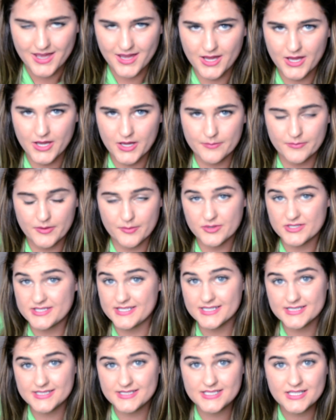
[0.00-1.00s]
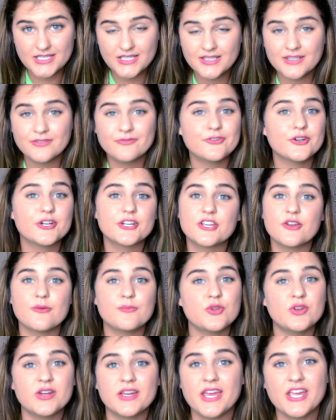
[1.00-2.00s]
Um, number 16, for a
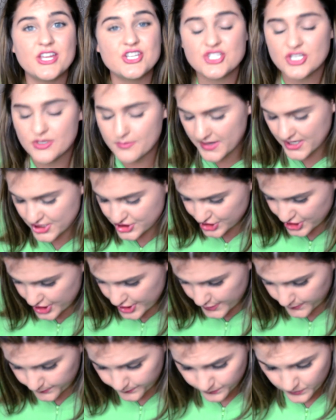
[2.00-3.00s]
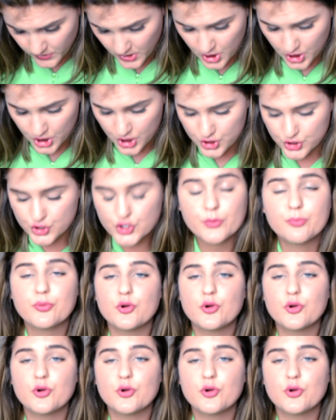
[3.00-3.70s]
communication major, you're